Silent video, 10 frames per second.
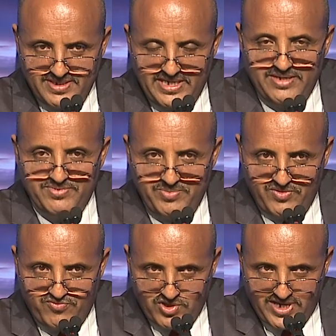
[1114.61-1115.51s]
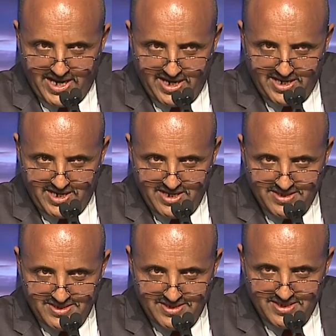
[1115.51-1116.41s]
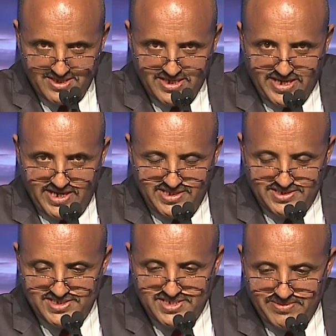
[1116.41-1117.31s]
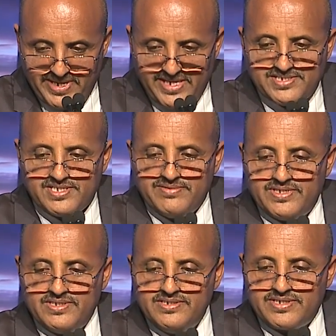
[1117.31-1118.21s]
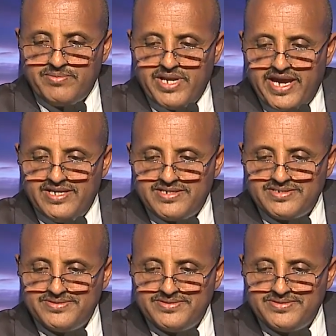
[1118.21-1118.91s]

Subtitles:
even before Canada, getting the 787 Dreamliner.